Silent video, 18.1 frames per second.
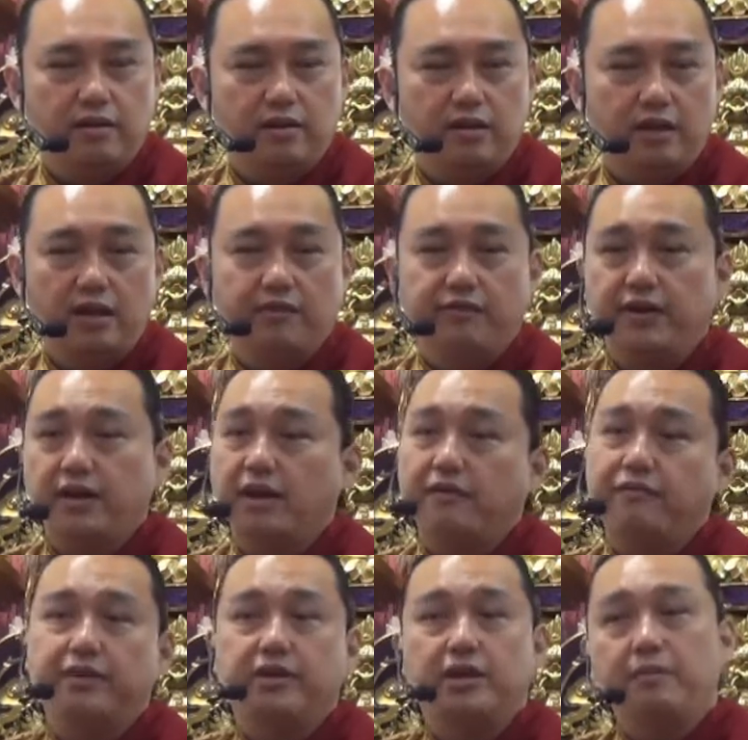Even
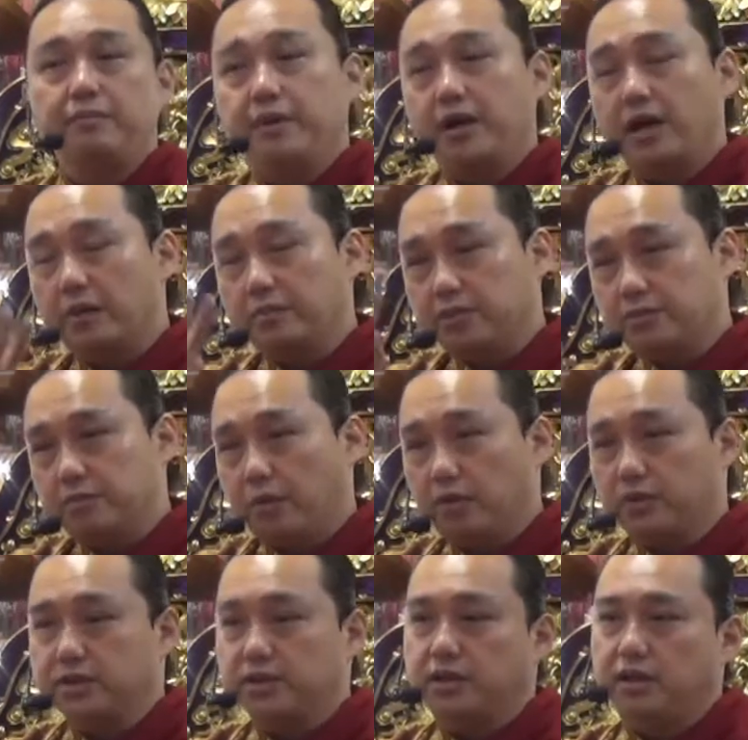everything becomes
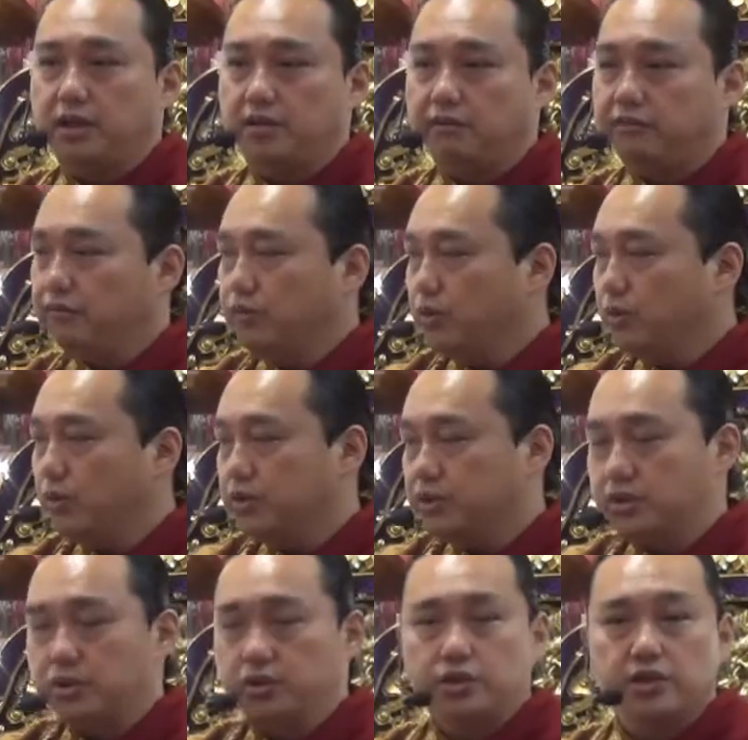positive, you're
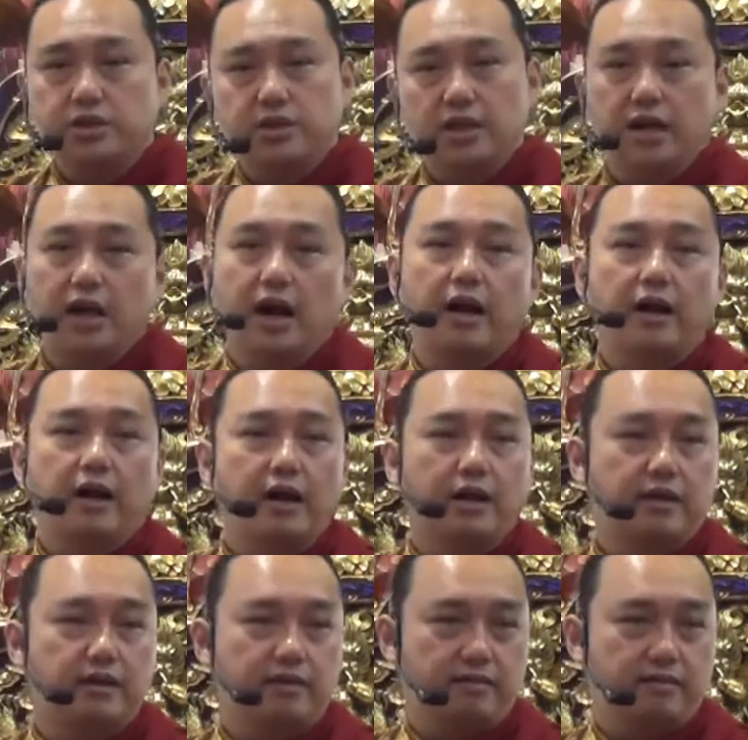just an arhat.